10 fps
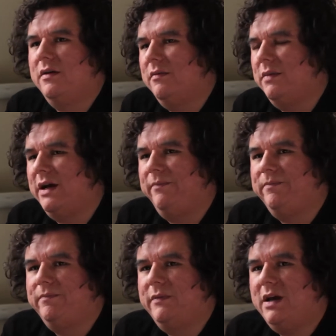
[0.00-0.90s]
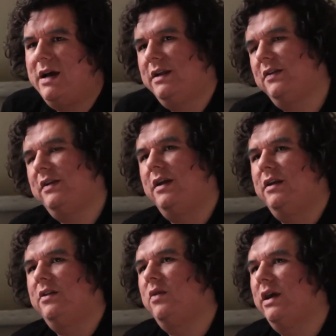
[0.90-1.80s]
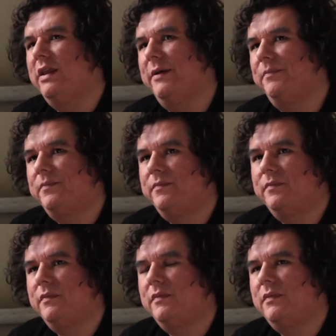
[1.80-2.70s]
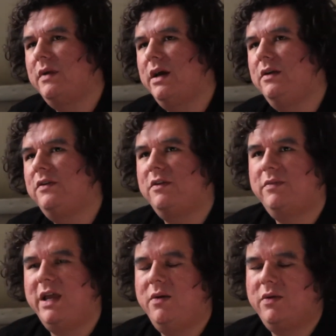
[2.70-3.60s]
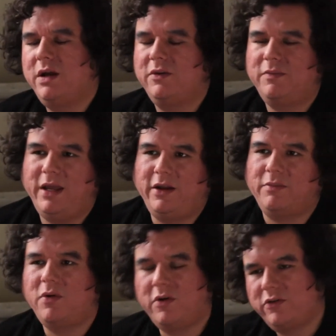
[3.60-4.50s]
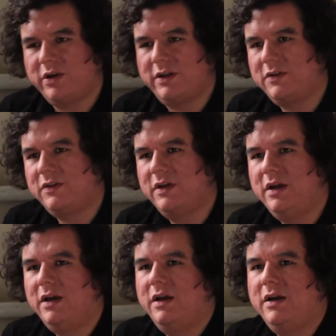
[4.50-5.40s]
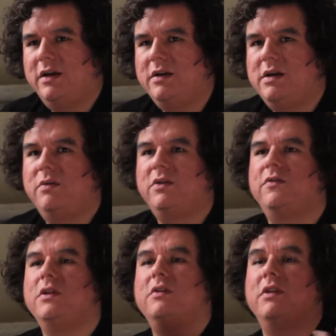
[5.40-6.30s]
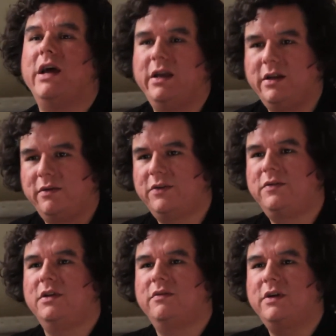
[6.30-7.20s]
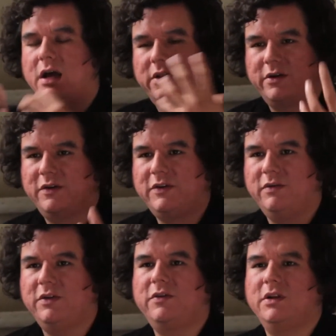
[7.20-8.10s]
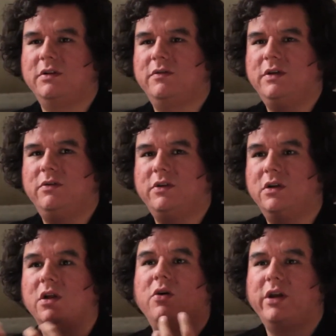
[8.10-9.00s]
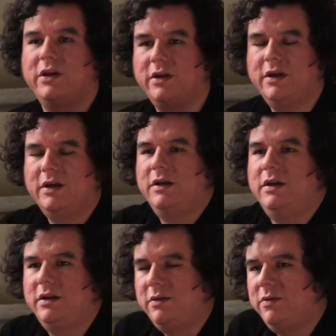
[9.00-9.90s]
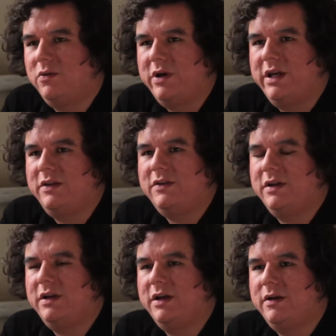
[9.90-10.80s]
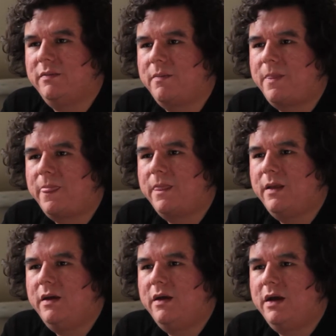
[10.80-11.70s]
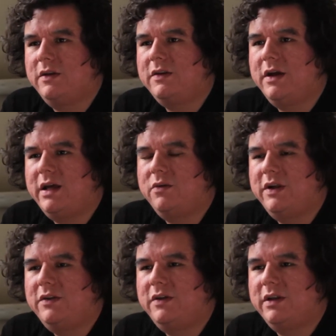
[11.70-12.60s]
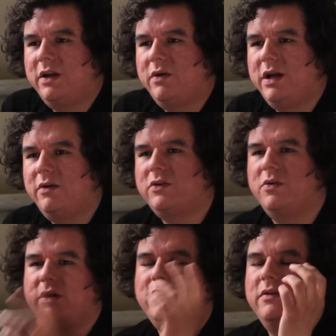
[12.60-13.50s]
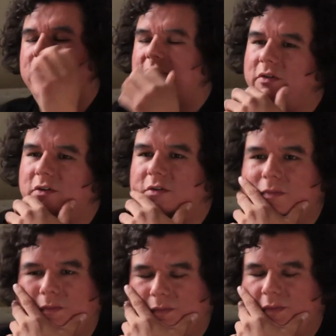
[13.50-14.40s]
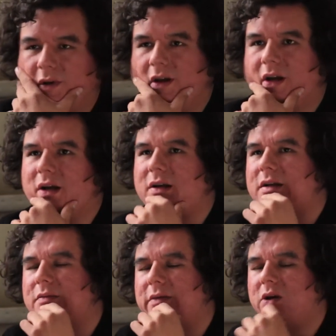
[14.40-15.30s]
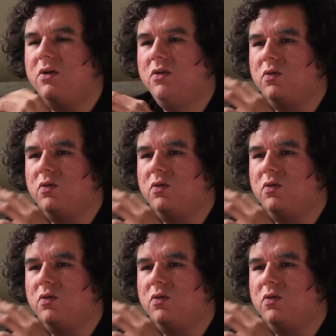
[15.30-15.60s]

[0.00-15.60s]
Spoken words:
but not necessarily in the way that I used to paint when I was painting portraits. It was full of light, it was full of colors, and it was glowing in different ways. And I saw that recently when I was going through some of my old